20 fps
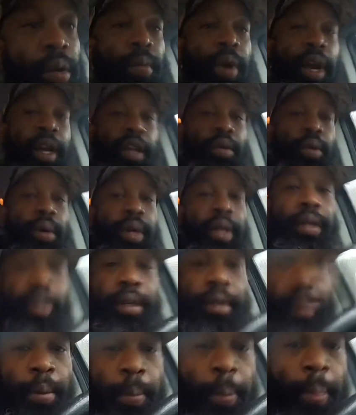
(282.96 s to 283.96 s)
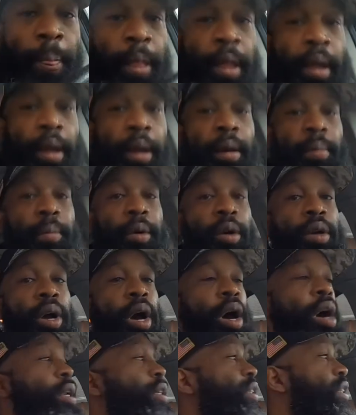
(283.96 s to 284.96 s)
right quick. I'm gonna
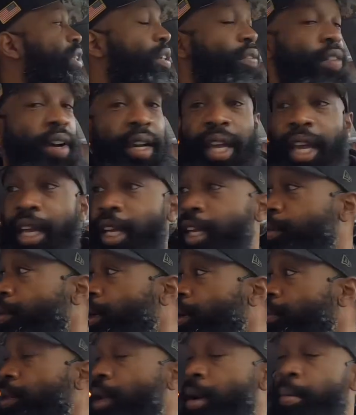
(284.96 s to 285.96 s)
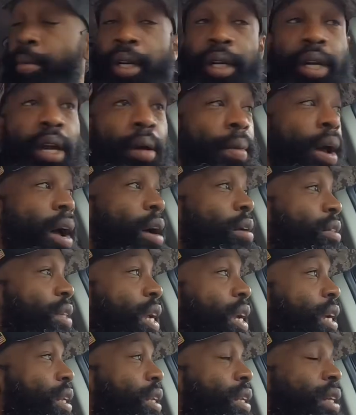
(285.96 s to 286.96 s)
call and see if I can't get me a plumber to come out,
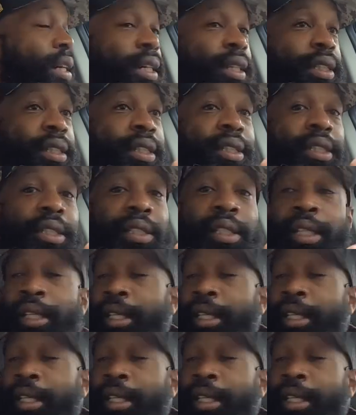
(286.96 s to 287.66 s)
take a look at this